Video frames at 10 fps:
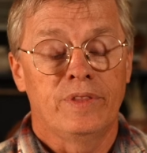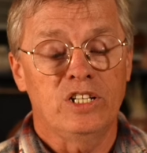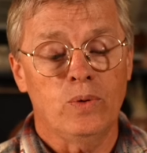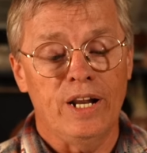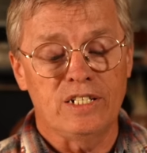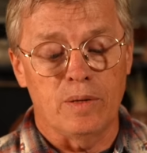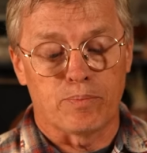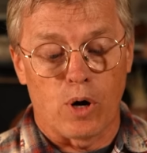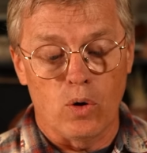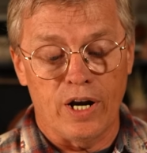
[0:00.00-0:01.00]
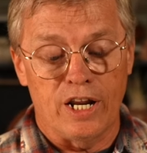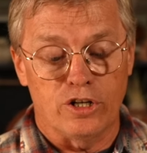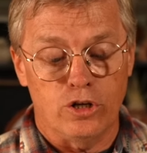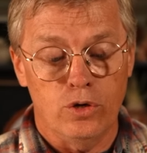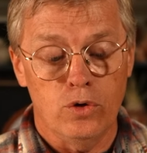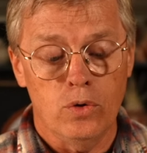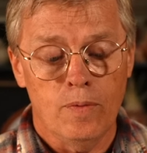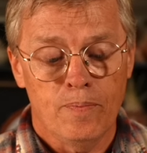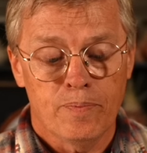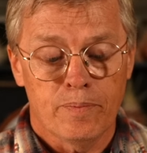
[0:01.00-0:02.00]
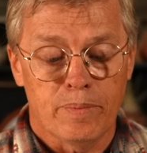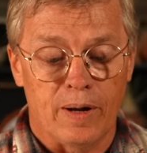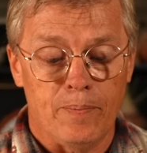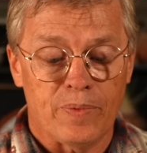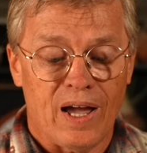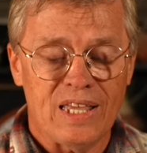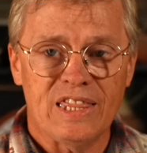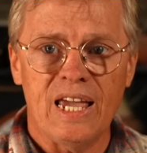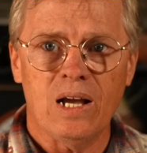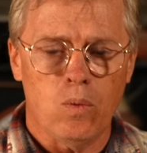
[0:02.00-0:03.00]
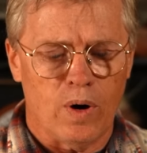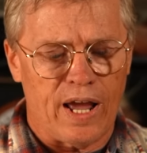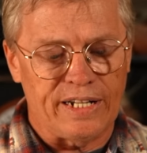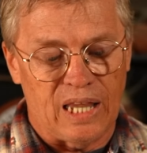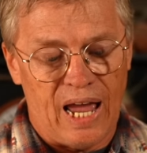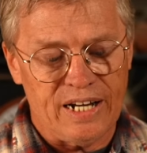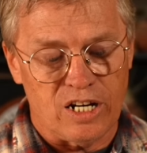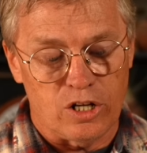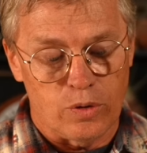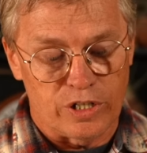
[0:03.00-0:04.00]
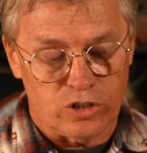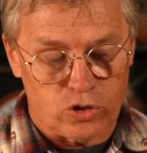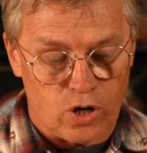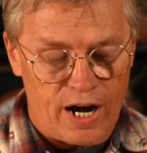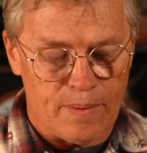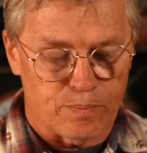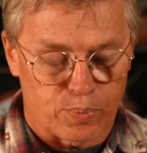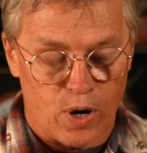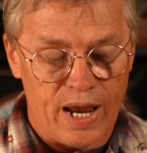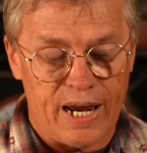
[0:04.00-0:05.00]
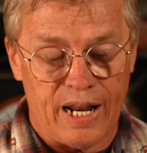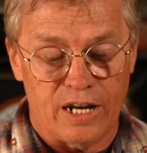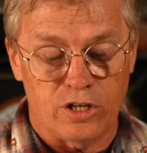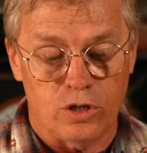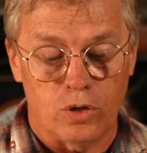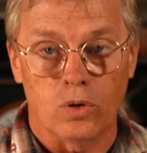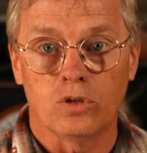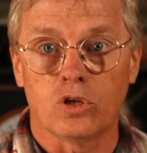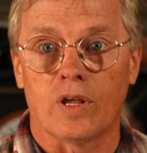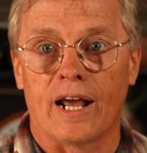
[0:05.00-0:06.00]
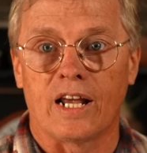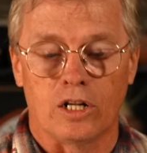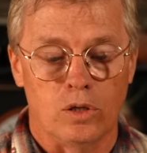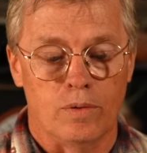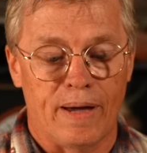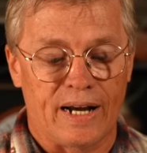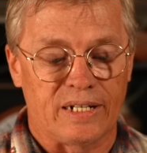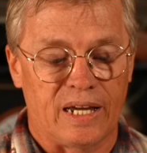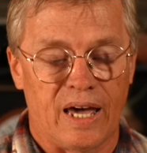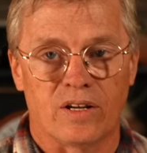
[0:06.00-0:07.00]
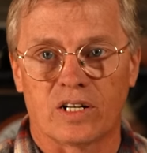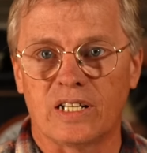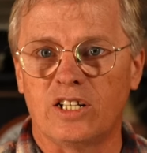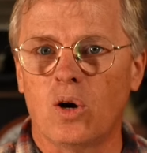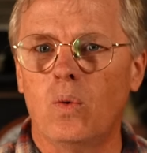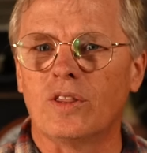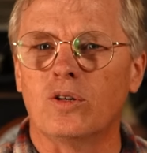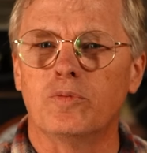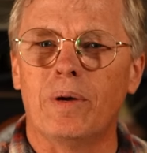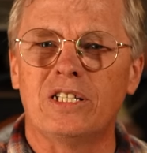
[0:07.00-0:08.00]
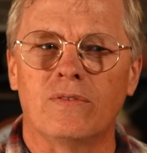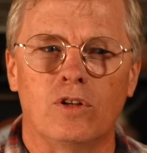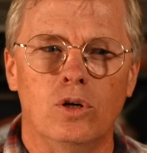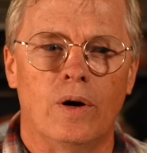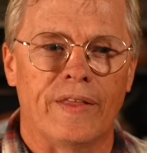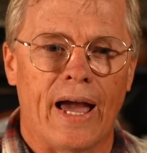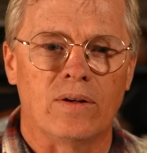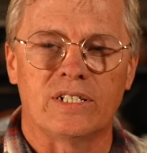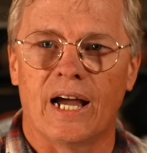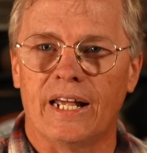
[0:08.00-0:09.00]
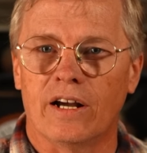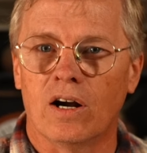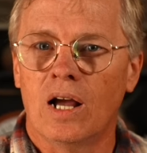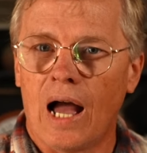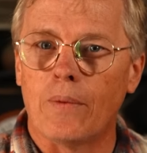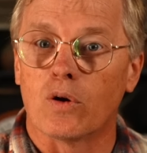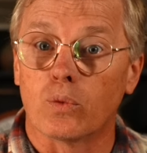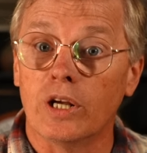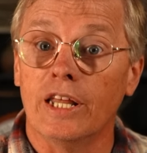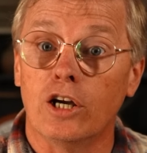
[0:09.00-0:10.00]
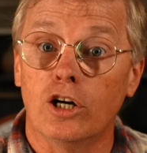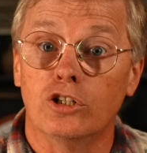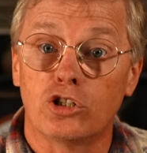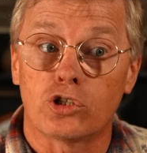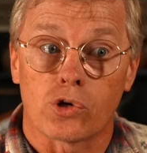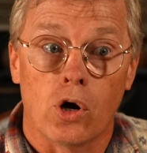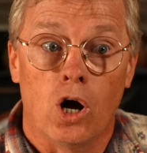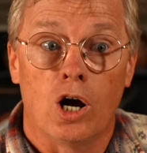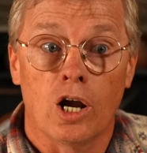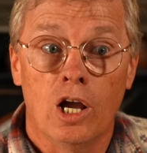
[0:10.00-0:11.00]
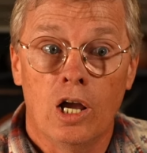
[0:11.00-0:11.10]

This one isn't broken in two, but I think what I'd like to do is try to break it in two so that I can glue it back together because I don't want those bits of glue on the outside here. I want a really good, strong